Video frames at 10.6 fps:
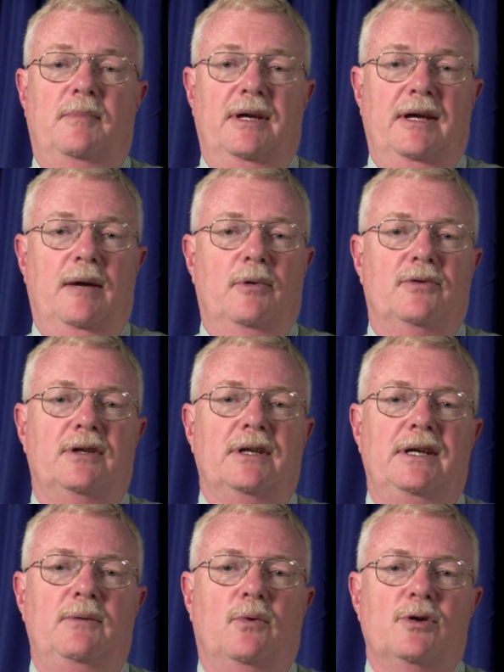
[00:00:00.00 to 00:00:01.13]
being able to
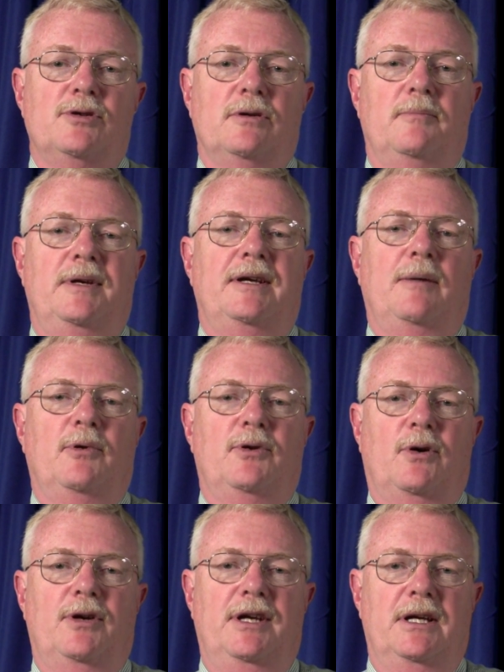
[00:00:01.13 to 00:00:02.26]
lead worship, being able to
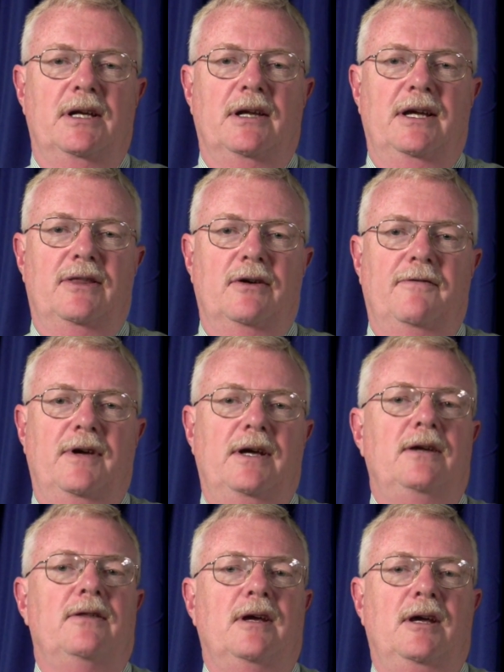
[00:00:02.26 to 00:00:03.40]
articulate their
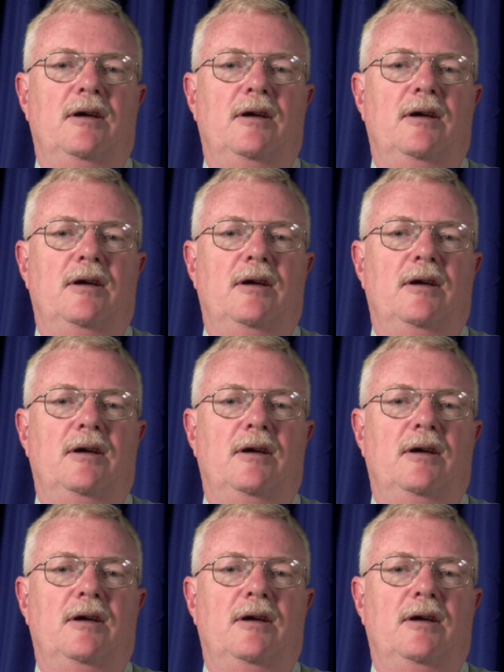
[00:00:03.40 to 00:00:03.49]
faith,